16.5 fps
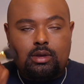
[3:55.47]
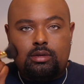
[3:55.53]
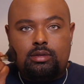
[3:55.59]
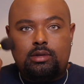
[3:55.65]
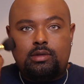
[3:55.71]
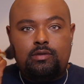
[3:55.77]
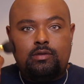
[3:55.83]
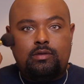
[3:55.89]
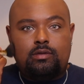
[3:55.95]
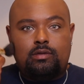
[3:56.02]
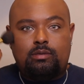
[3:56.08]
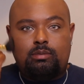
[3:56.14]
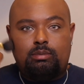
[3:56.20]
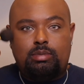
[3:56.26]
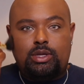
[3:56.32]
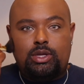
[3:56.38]
this
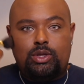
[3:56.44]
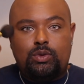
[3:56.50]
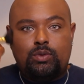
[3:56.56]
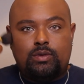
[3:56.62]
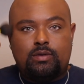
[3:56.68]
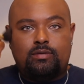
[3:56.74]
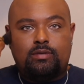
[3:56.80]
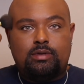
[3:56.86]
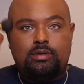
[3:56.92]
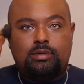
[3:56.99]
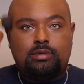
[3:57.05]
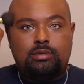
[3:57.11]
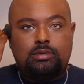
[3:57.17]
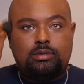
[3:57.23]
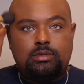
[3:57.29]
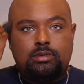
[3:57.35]
is beautiful.
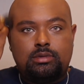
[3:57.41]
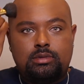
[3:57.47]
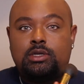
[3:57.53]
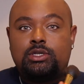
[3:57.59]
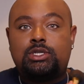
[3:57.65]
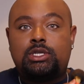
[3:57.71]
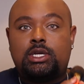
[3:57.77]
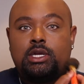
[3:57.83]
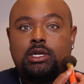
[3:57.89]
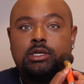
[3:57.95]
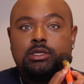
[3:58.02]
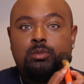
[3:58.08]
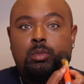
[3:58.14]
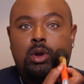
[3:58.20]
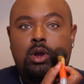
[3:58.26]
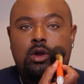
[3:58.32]
This shade
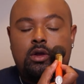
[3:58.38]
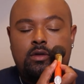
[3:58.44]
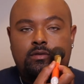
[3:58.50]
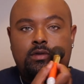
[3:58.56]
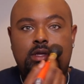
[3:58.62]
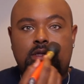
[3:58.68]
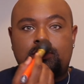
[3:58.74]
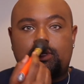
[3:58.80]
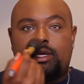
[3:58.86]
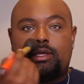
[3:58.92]
is perfect.